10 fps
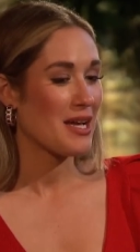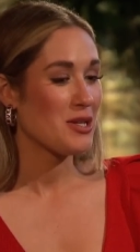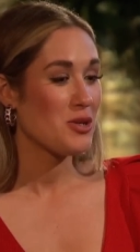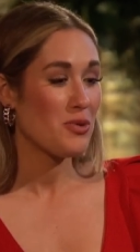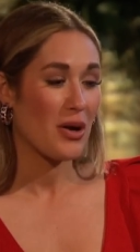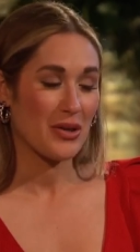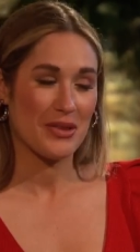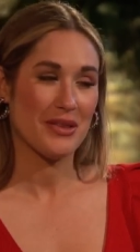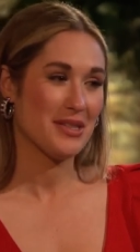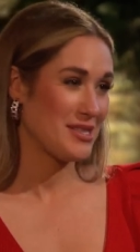you are
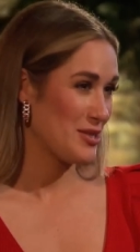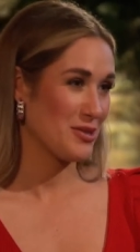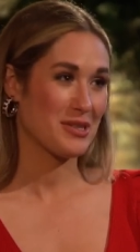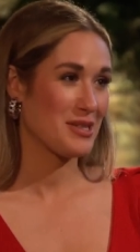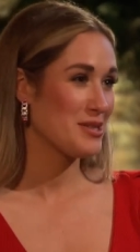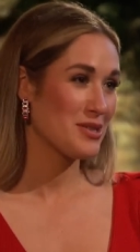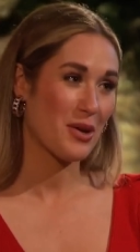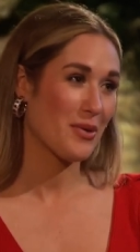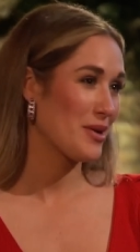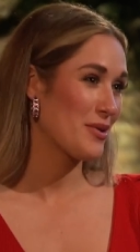seriously
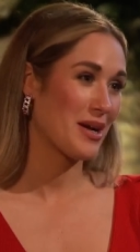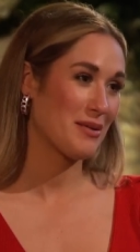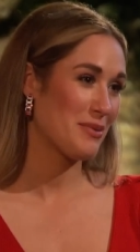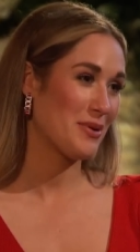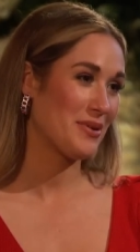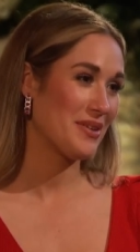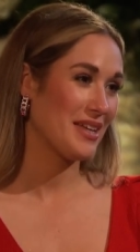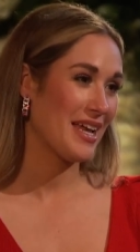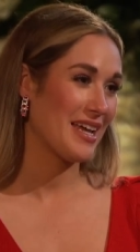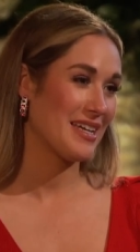so incredible
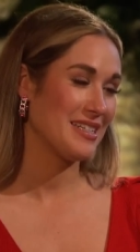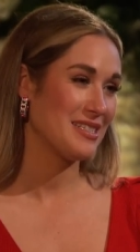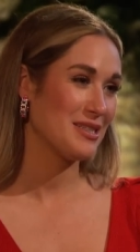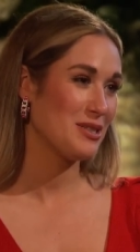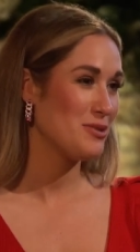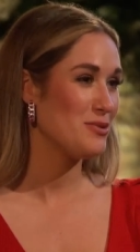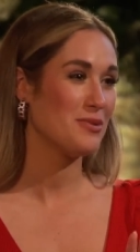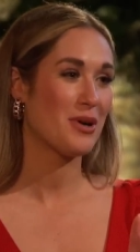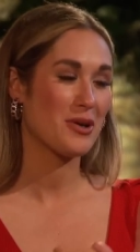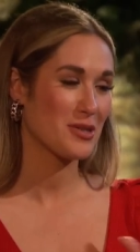and
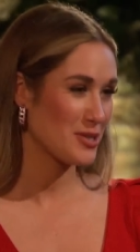you are